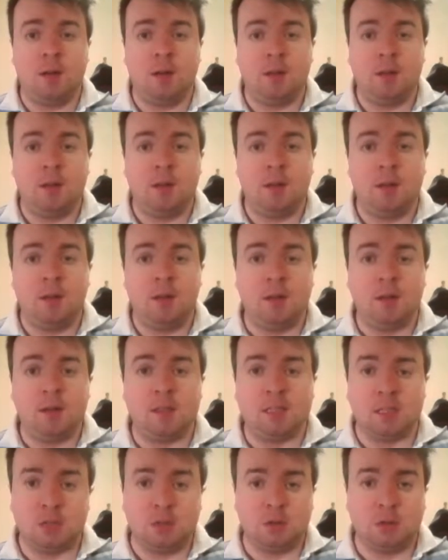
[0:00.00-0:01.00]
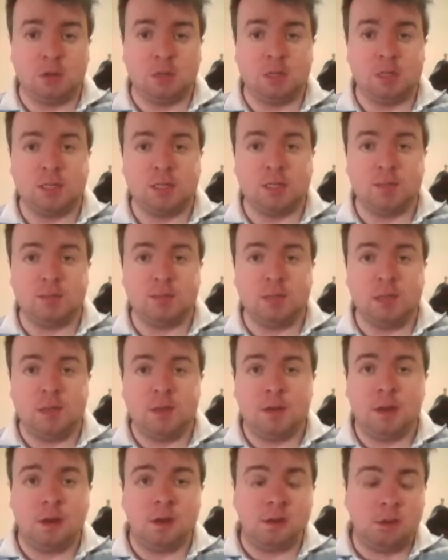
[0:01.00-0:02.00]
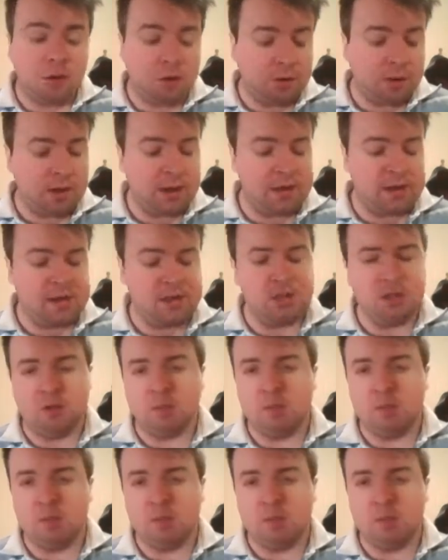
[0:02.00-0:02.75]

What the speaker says: the stories, not going into too